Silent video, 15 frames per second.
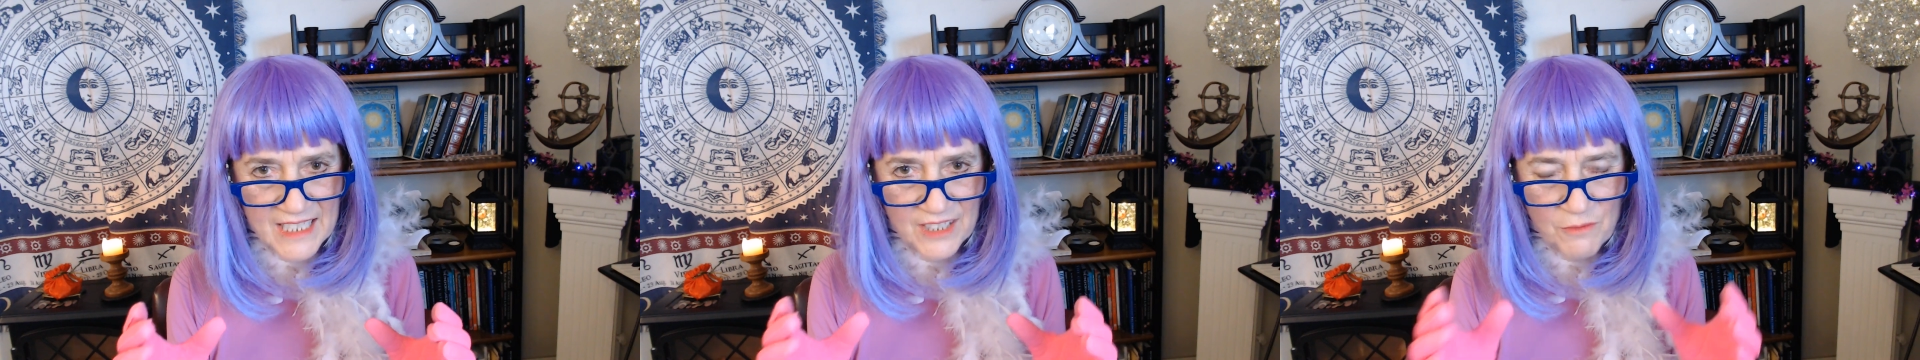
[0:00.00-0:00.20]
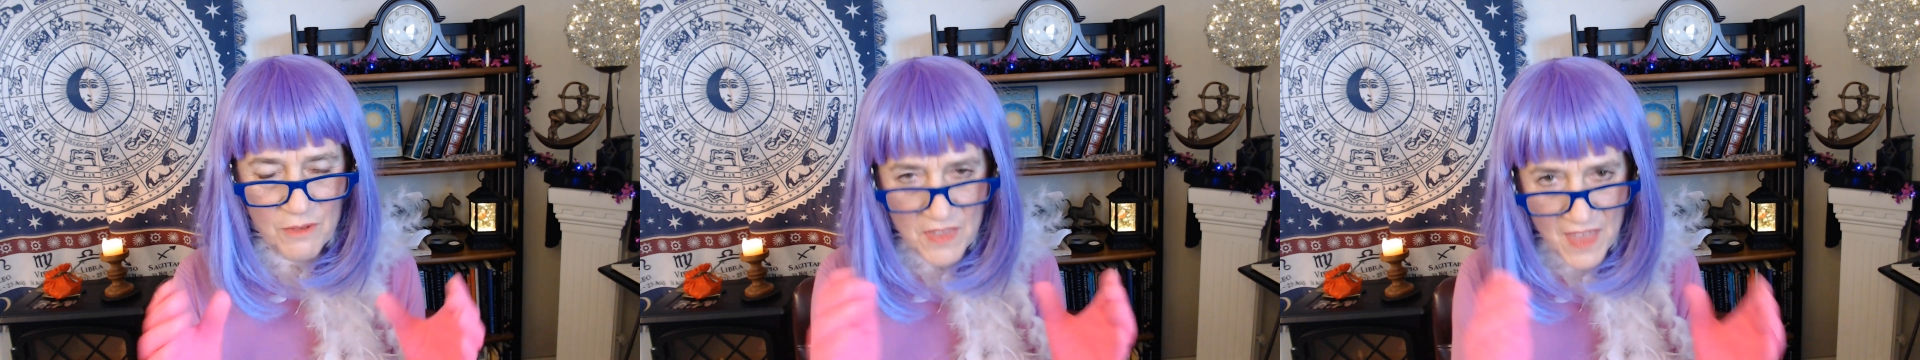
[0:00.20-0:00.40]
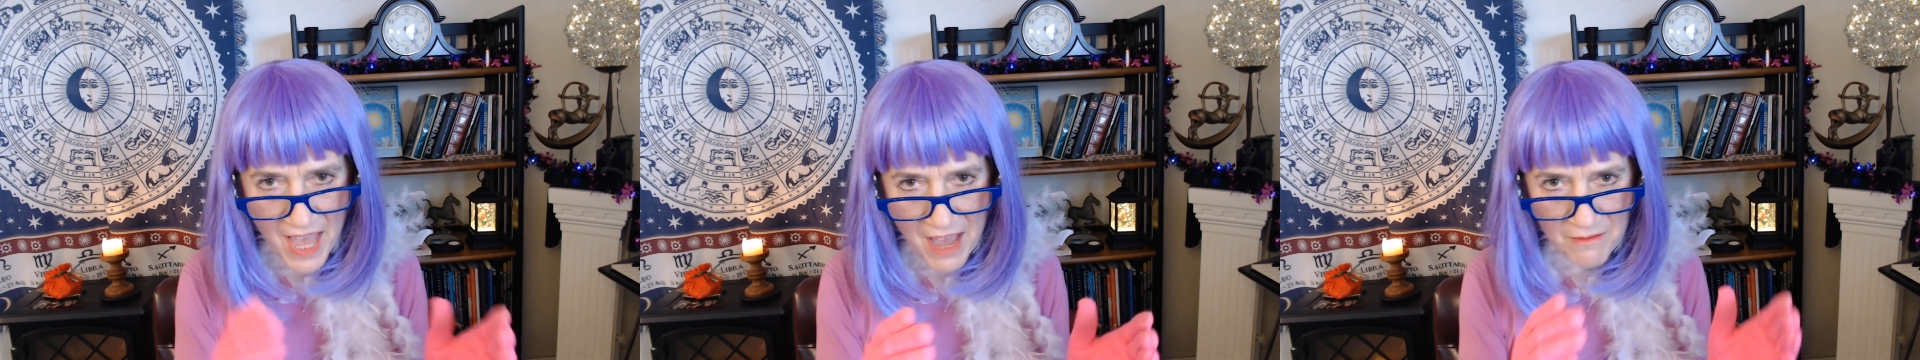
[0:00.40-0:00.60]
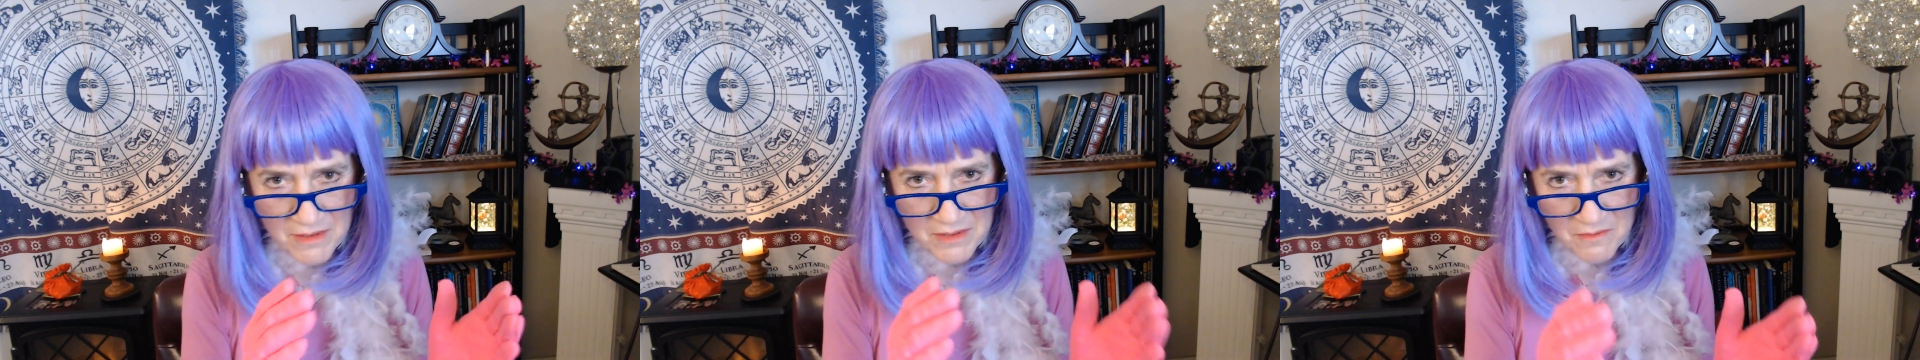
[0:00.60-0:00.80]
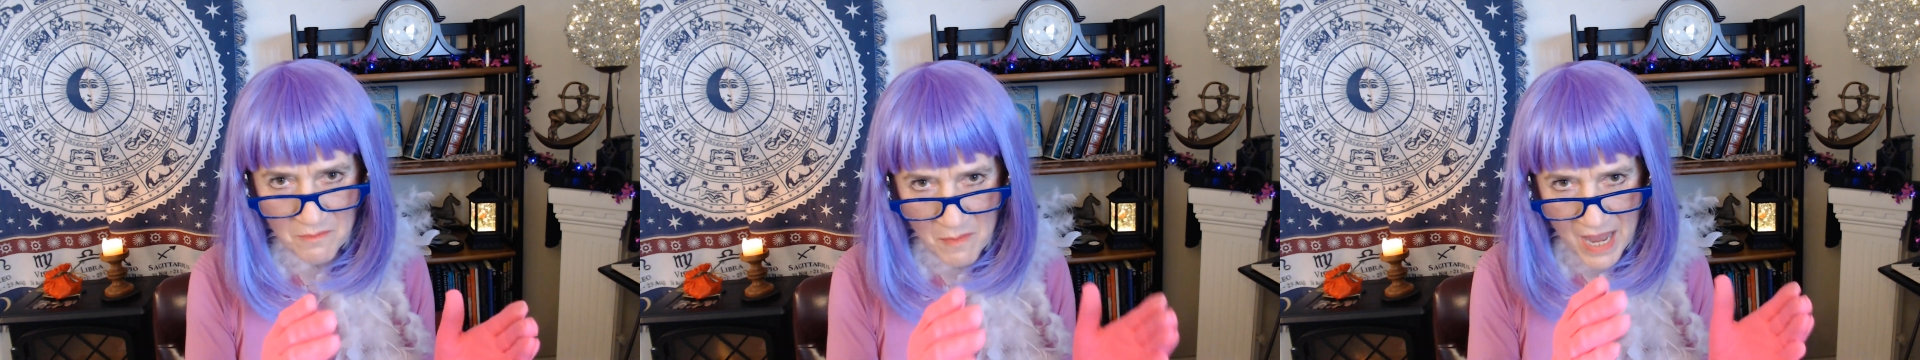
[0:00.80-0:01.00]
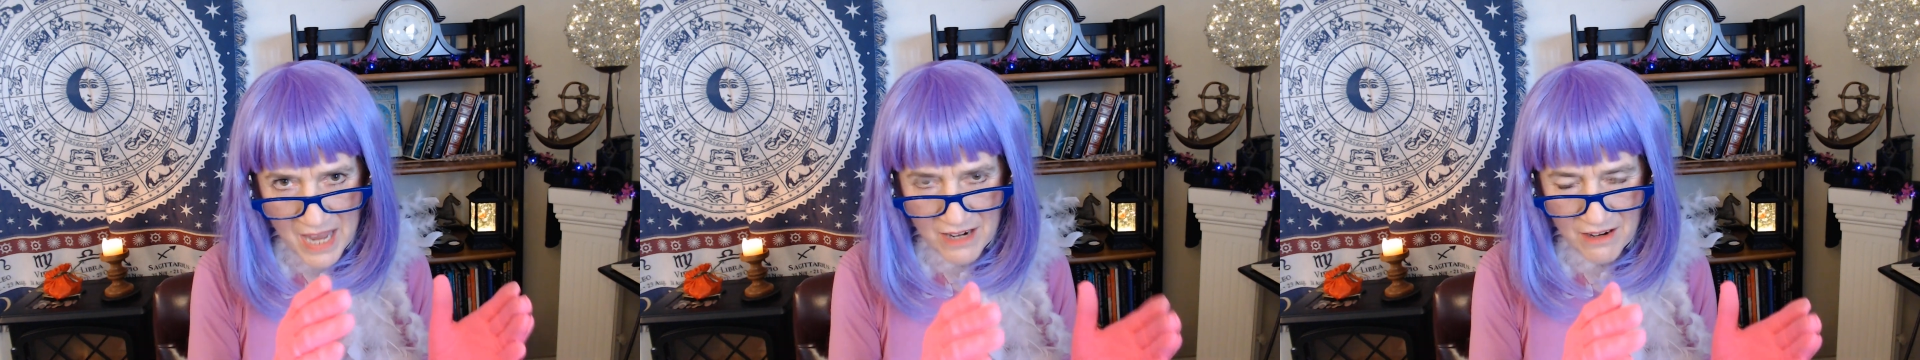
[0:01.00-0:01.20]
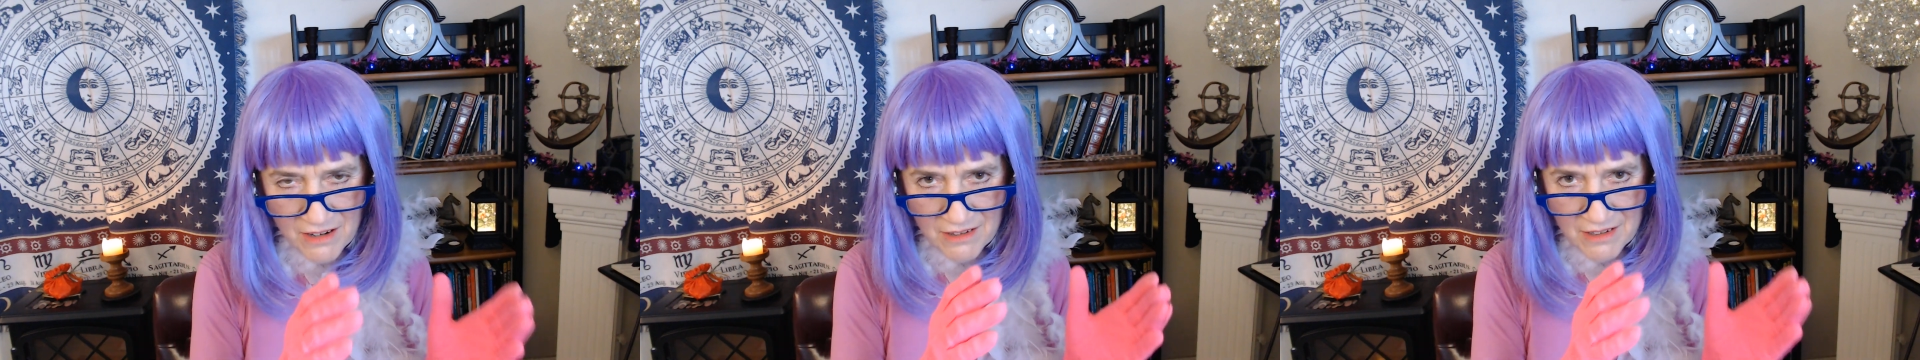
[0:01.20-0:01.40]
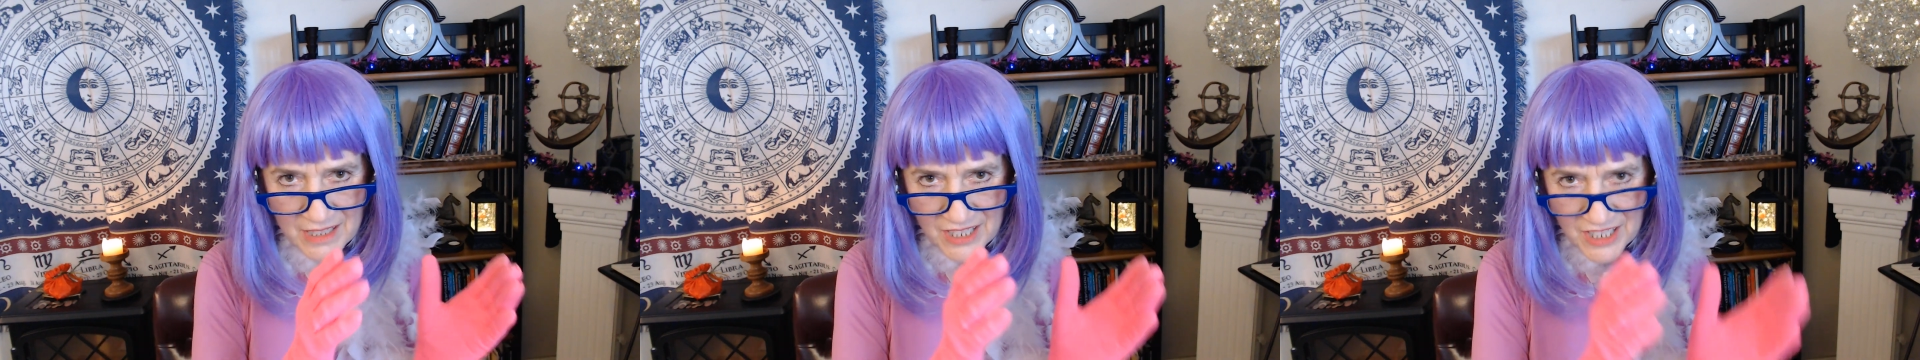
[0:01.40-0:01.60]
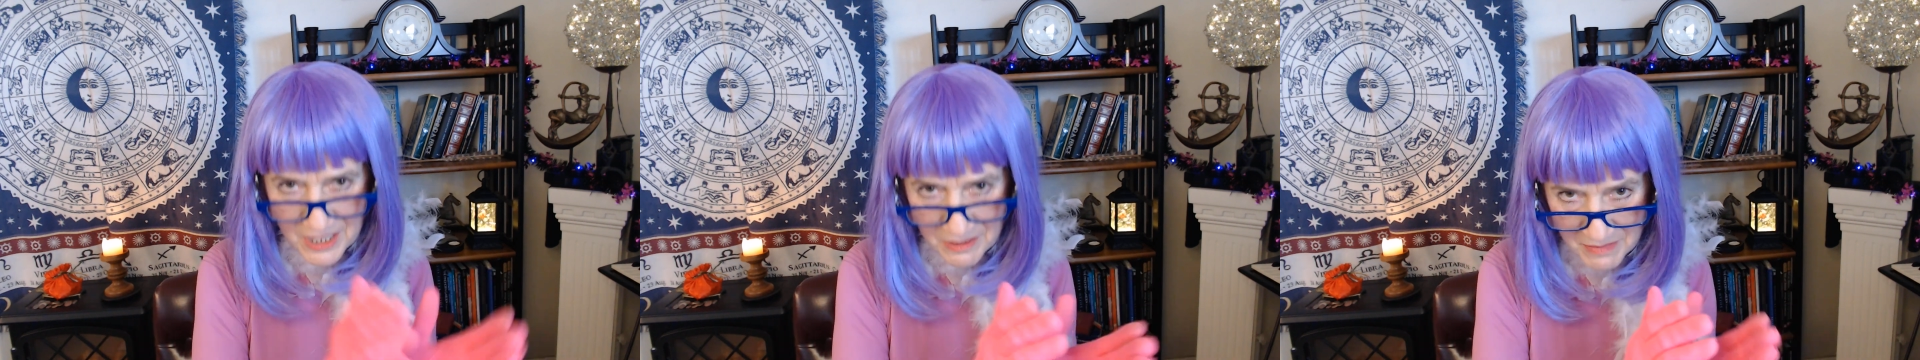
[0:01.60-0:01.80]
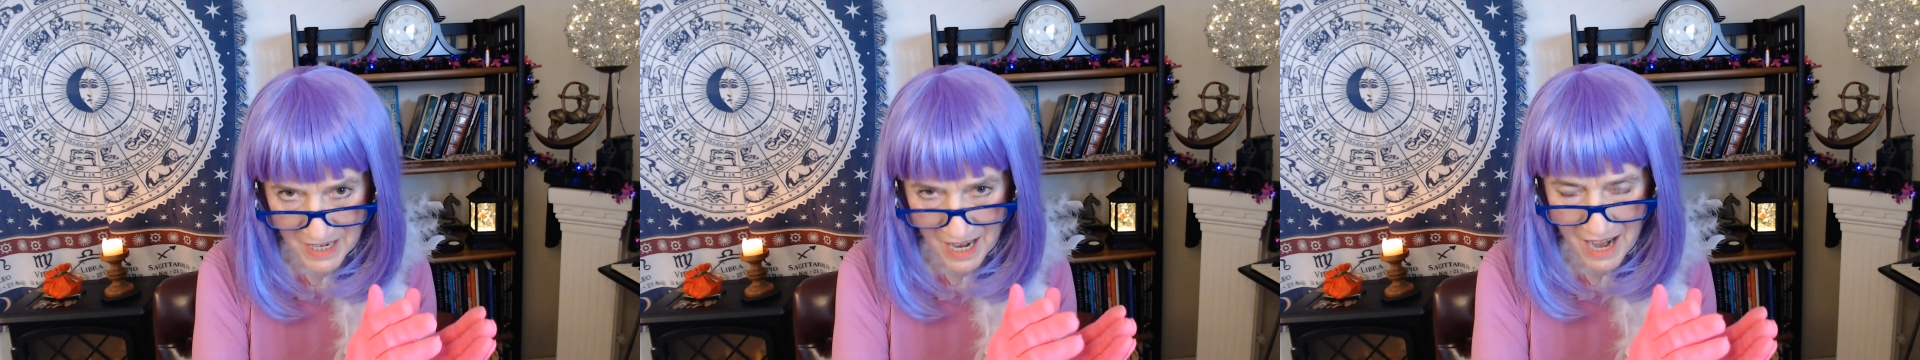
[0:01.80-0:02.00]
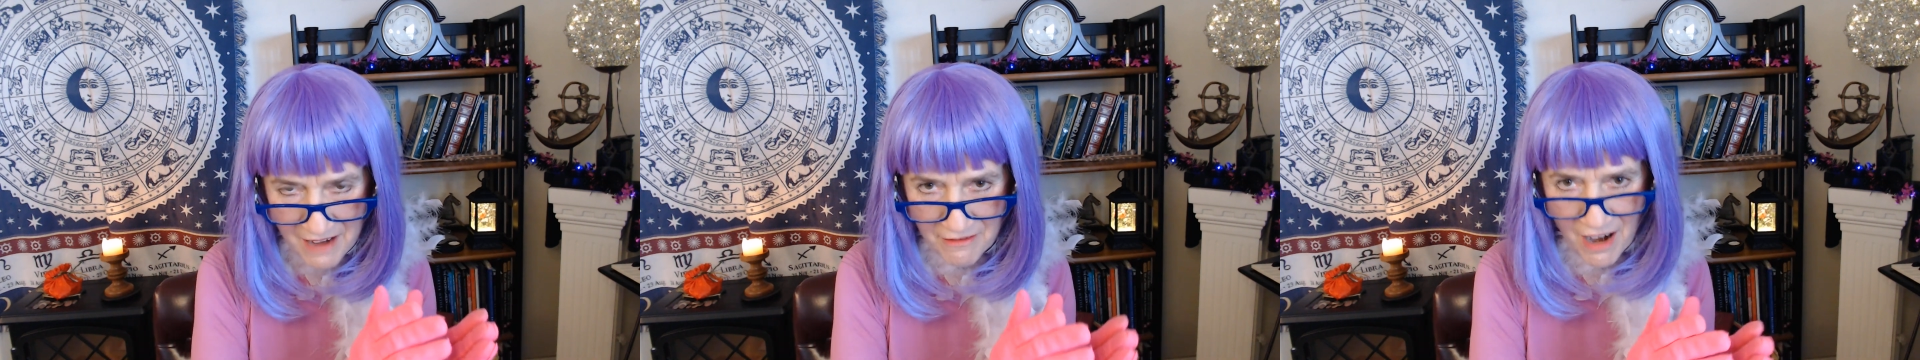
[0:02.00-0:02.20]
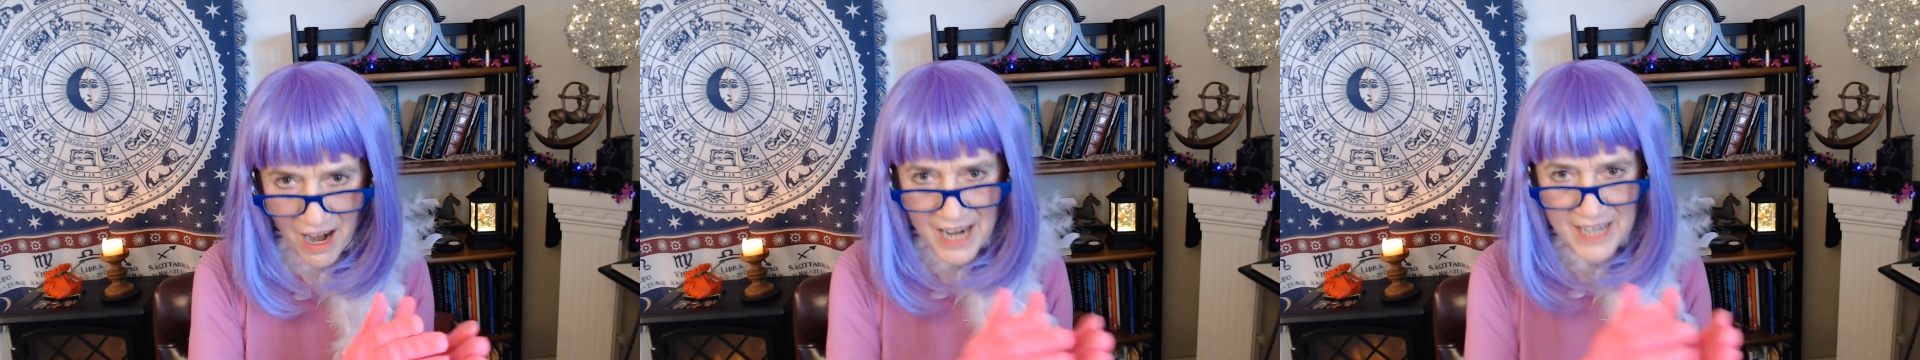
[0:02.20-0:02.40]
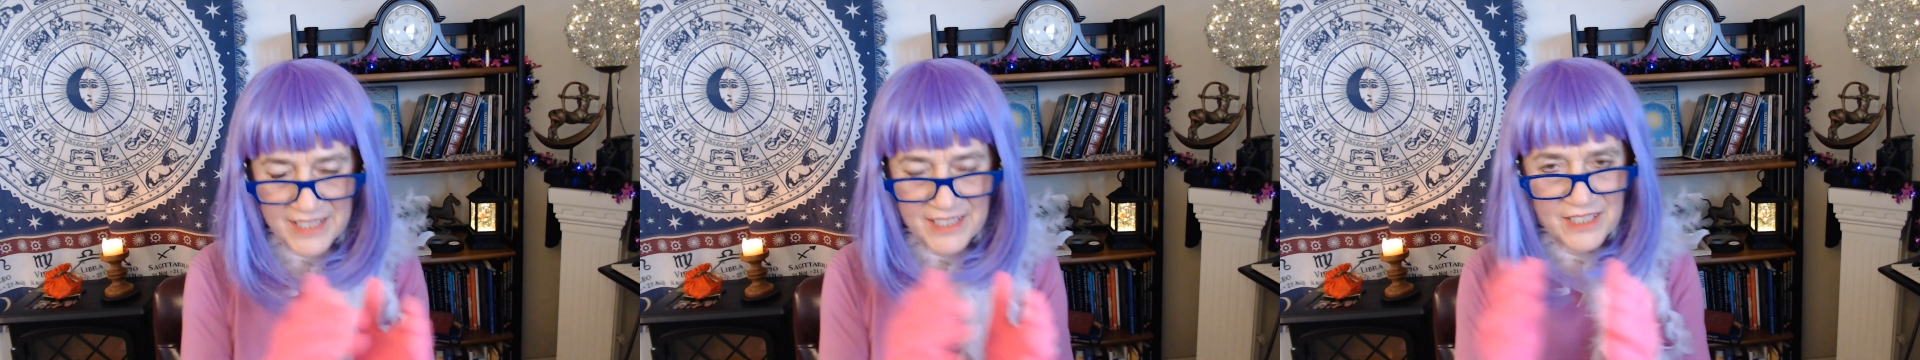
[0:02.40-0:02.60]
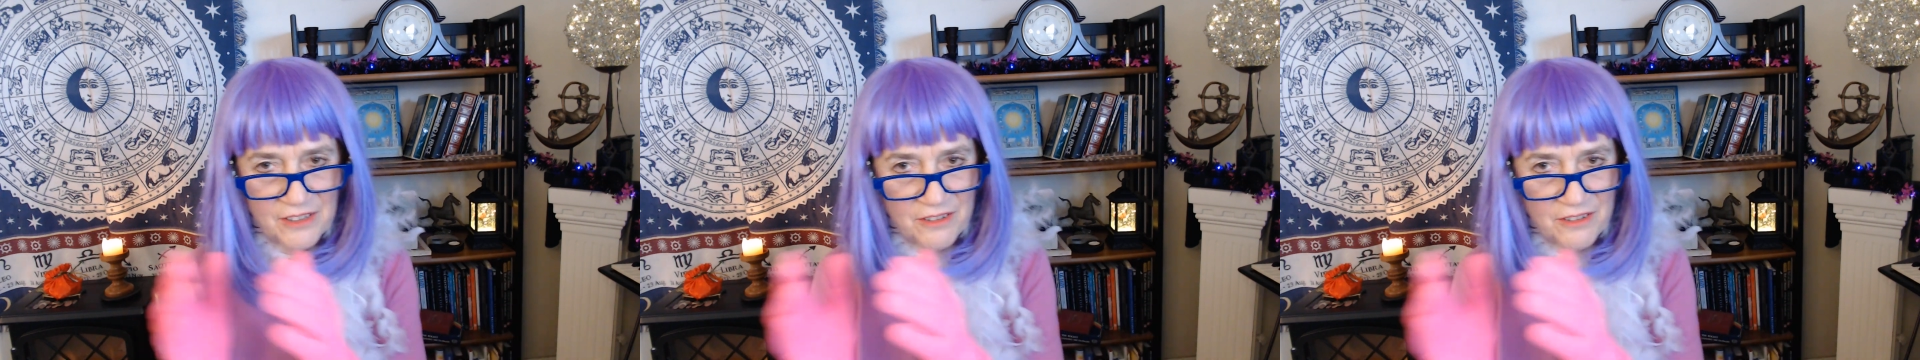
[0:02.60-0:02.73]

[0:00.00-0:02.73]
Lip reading: that would have made her a Gemini rising